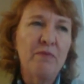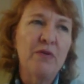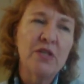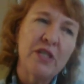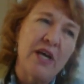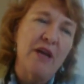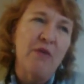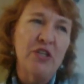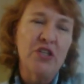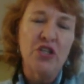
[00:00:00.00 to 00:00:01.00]
person that kind
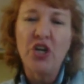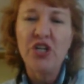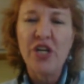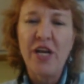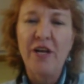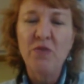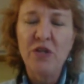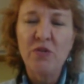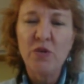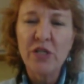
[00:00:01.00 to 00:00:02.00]
of wants to charge ahead,
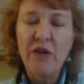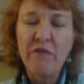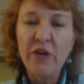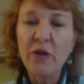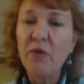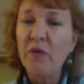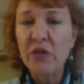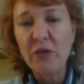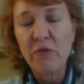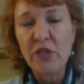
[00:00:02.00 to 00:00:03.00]
which works out very well
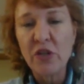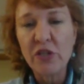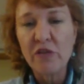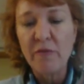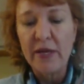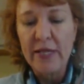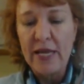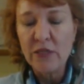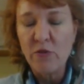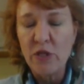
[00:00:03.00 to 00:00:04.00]
with the results of my
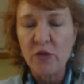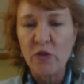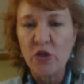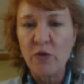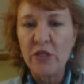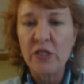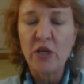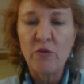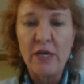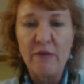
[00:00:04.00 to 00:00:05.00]
last quiz, which was
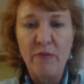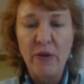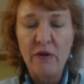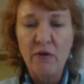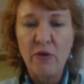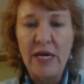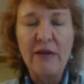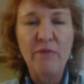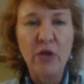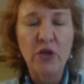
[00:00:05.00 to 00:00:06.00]
the
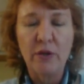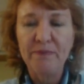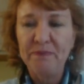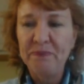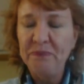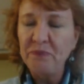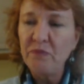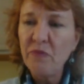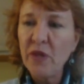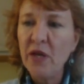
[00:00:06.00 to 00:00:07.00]
creative builder.
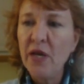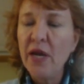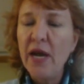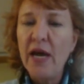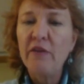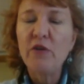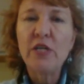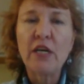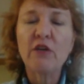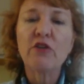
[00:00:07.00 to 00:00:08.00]
And if you
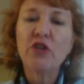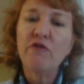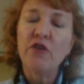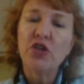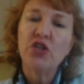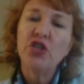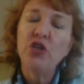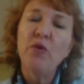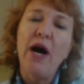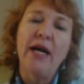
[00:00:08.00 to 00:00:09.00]
take your first
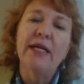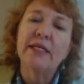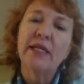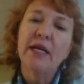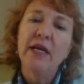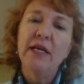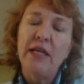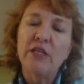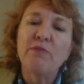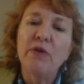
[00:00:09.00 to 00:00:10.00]
2 highest,
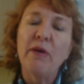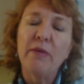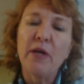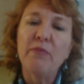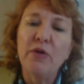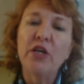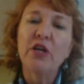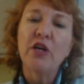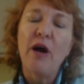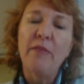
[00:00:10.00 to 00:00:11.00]
that's probably a pretty
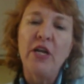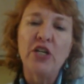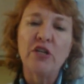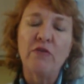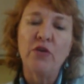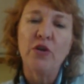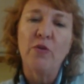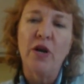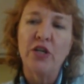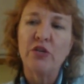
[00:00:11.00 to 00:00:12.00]
good combination of who
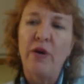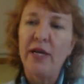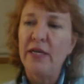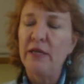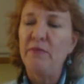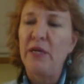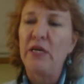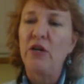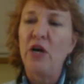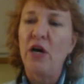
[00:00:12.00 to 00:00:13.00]
you are. So I end up
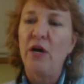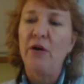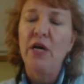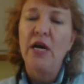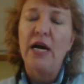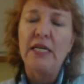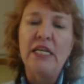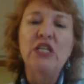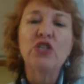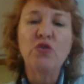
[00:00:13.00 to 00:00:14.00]
being an
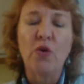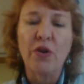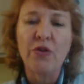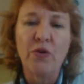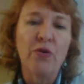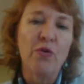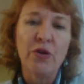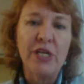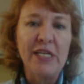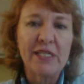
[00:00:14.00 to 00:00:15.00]
East-North, or
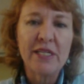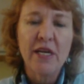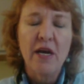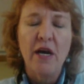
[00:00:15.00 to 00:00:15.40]
Northeast,